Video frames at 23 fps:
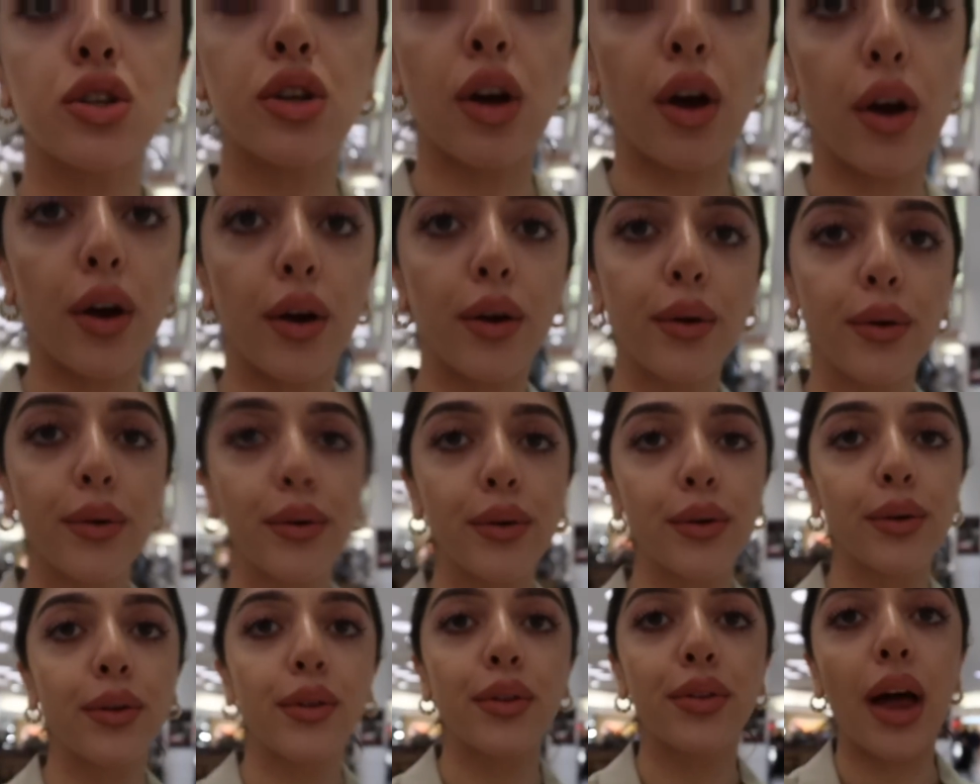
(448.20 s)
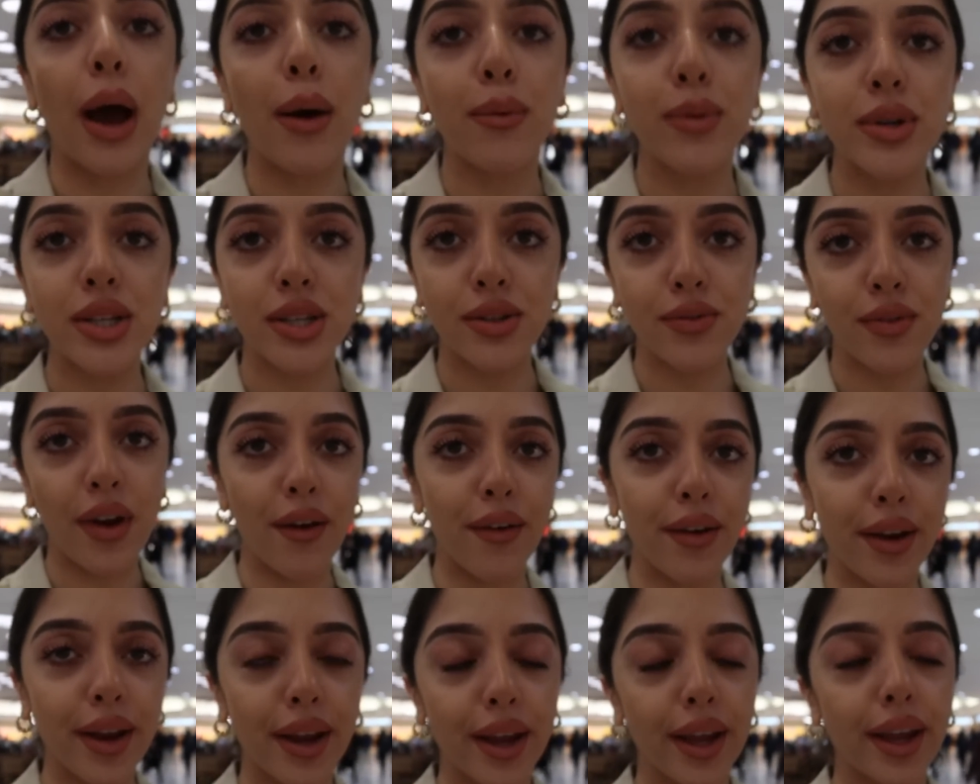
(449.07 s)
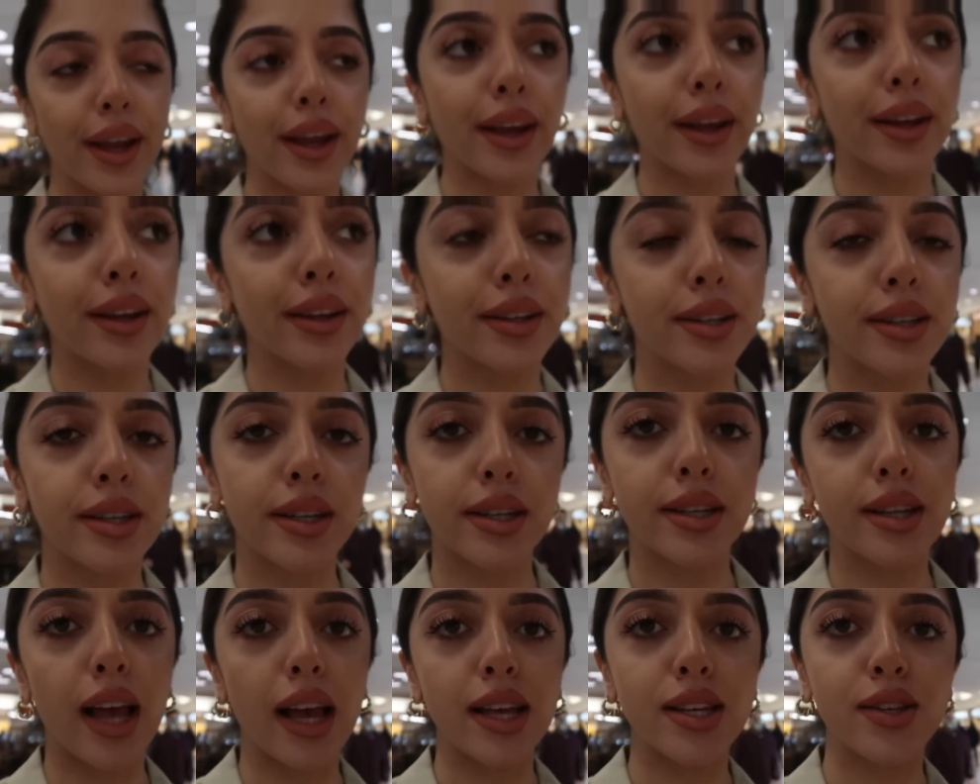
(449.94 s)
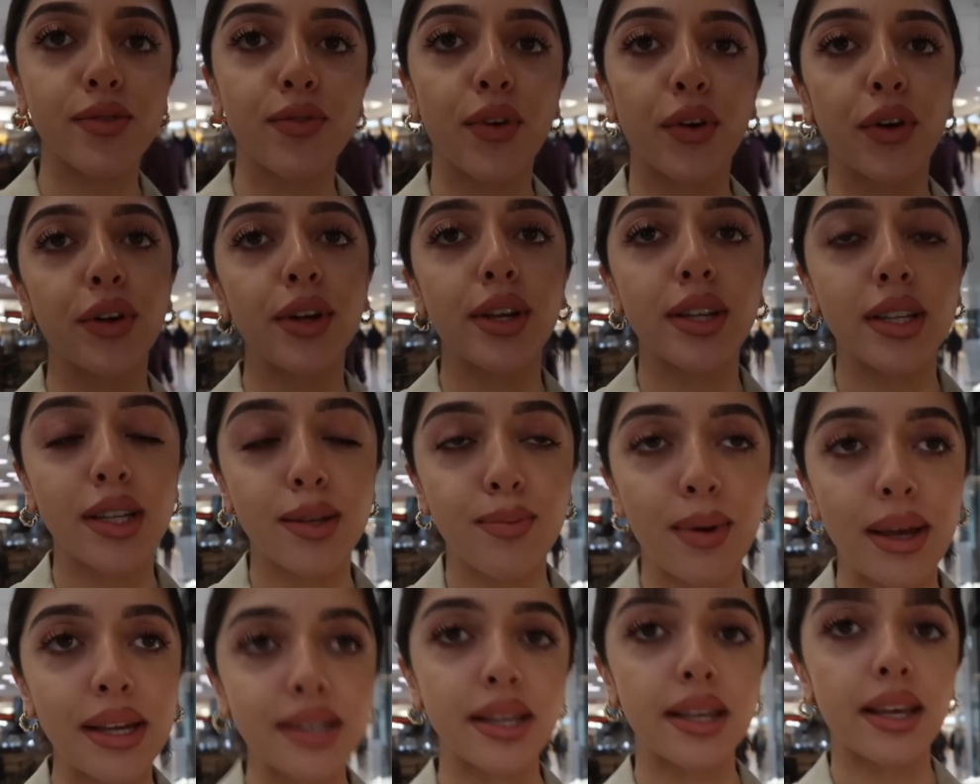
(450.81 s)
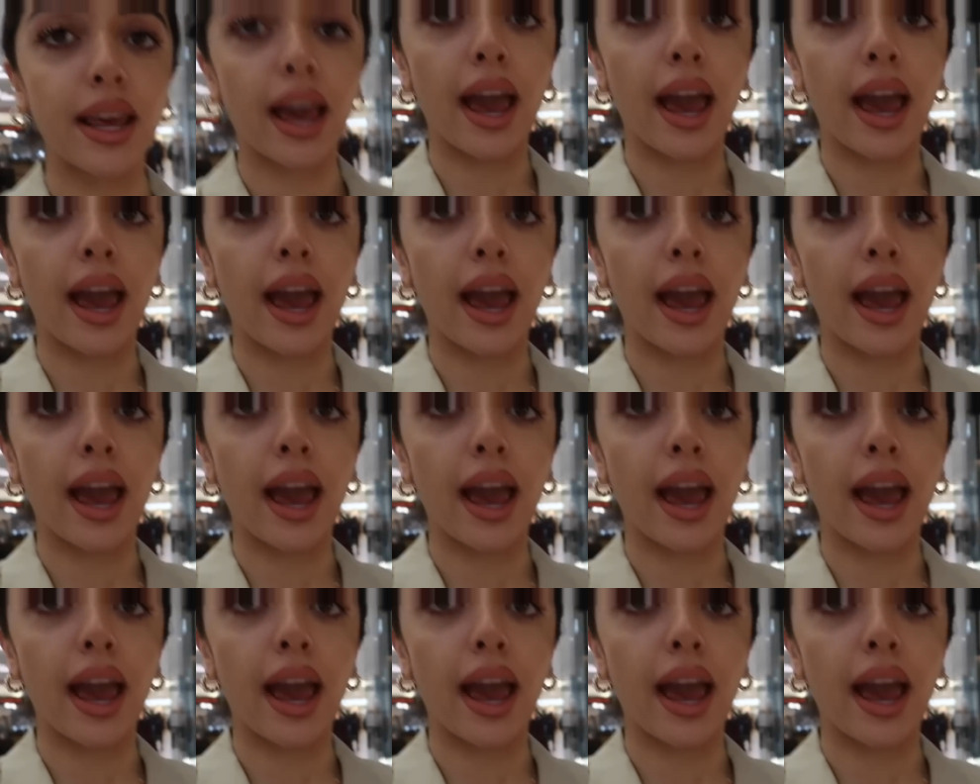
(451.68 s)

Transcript: So that was very successful in Space